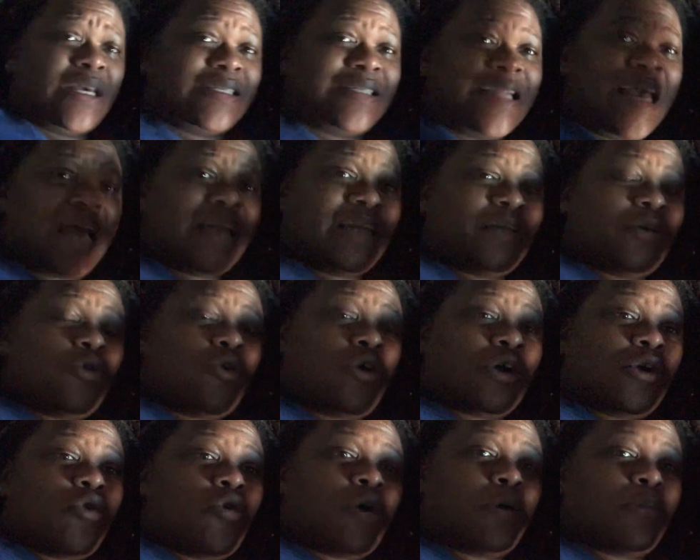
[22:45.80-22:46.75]
that's not an
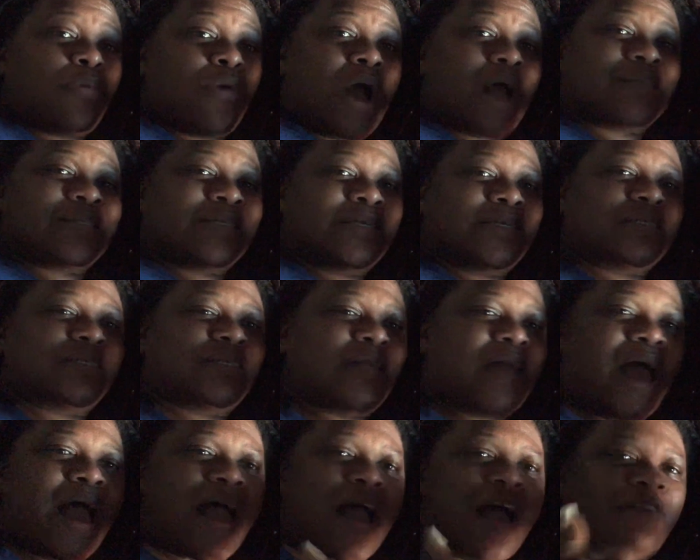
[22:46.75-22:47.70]
ongoing process that
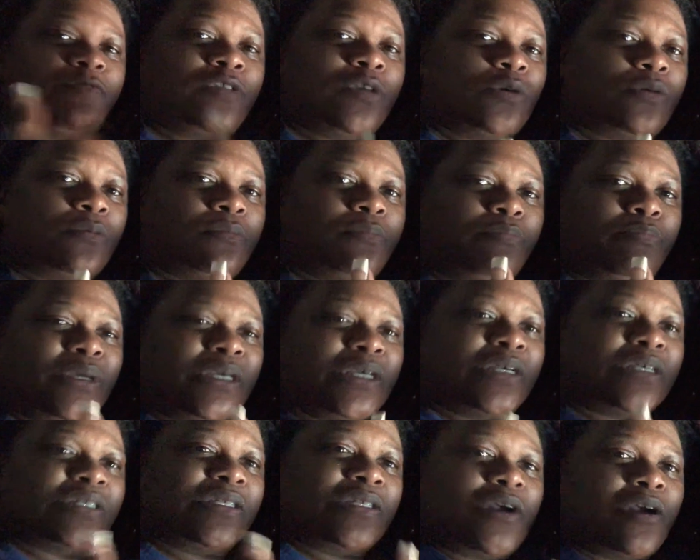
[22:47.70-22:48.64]
I have to be
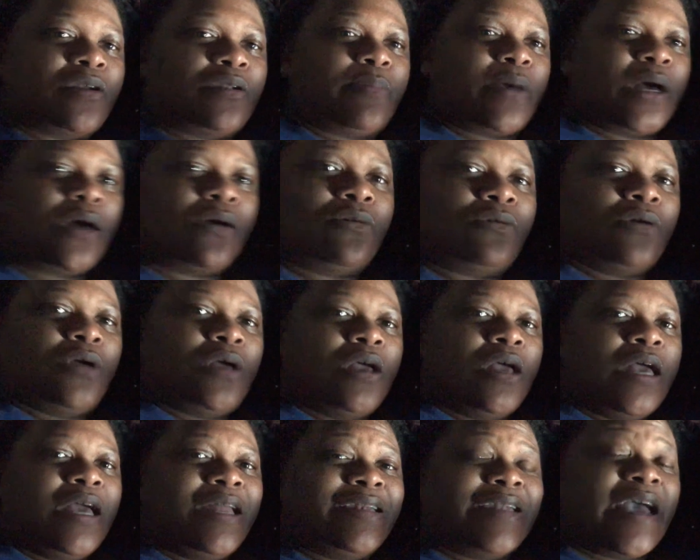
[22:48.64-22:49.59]
concerned about.
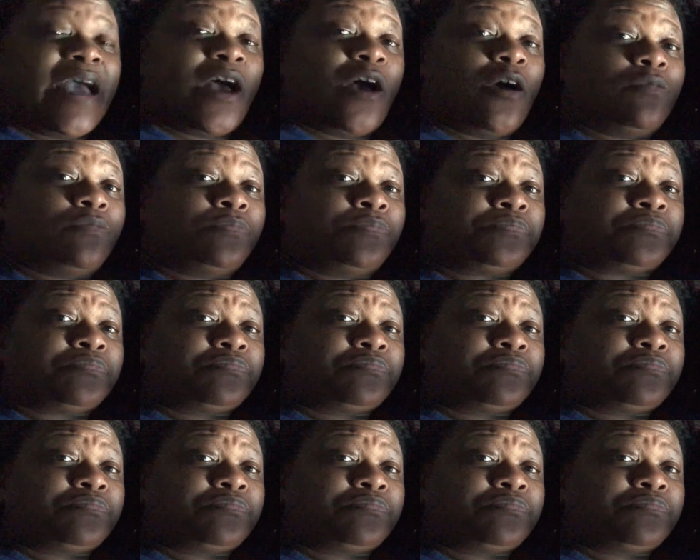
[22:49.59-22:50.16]
Now,